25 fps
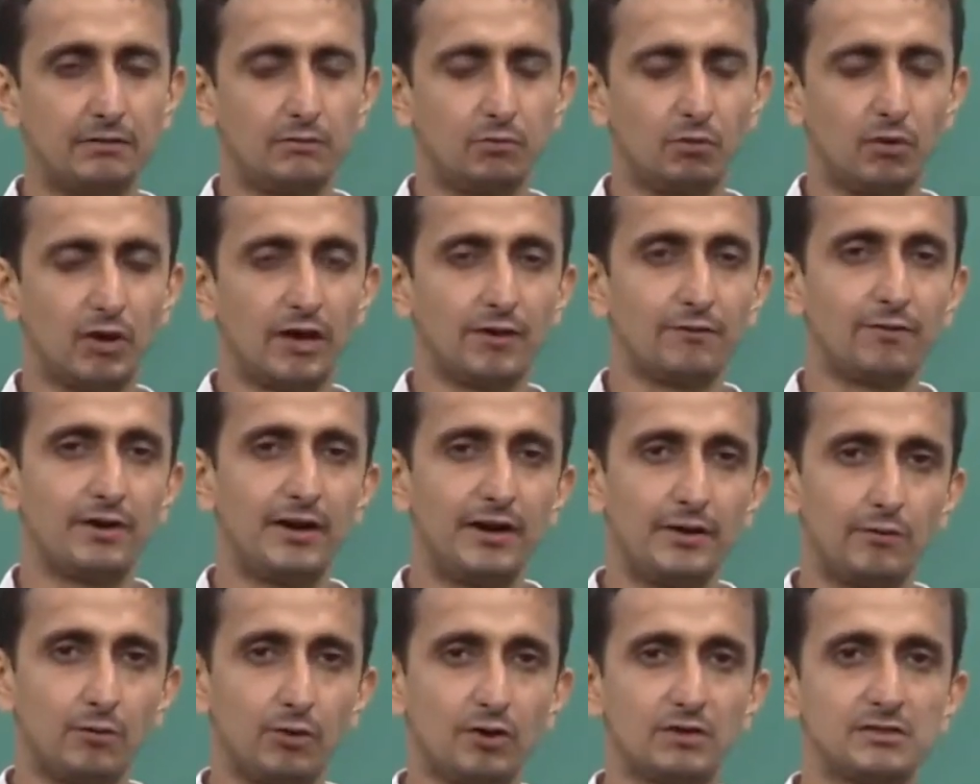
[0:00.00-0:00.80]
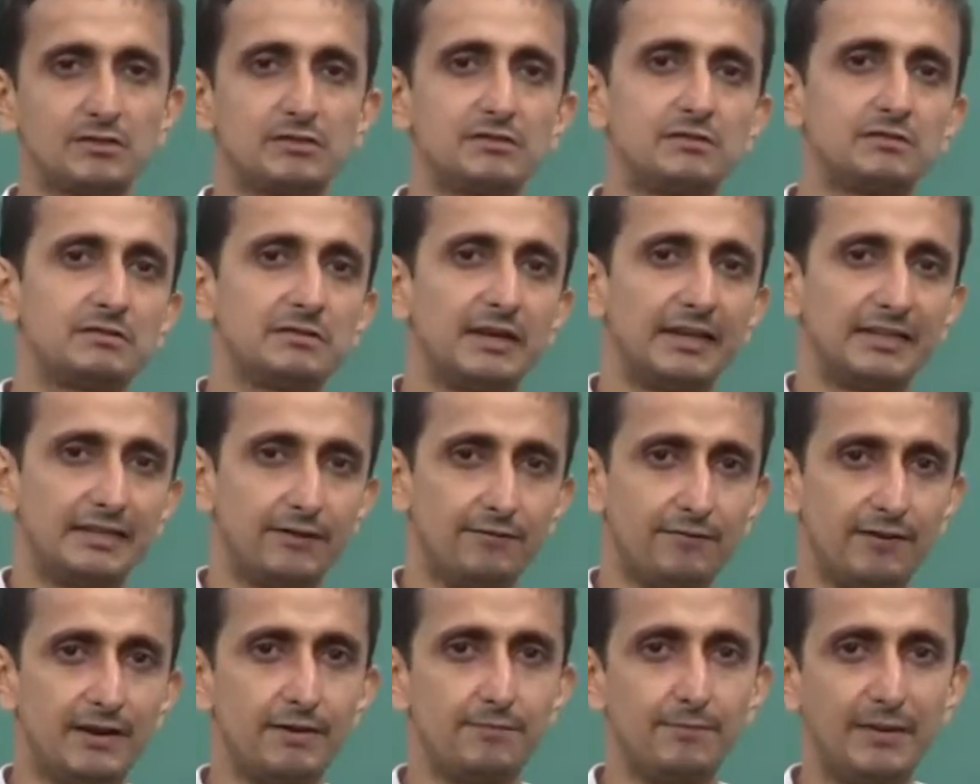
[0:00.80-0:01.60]
whatever it was at
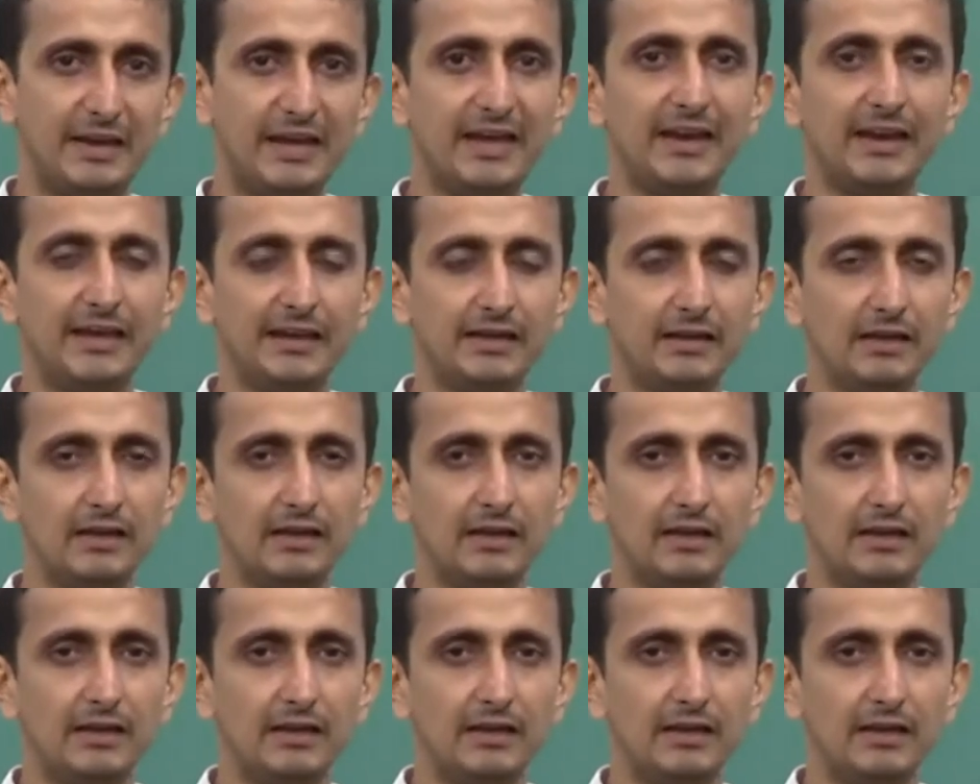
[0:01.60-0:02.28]
the very beginning,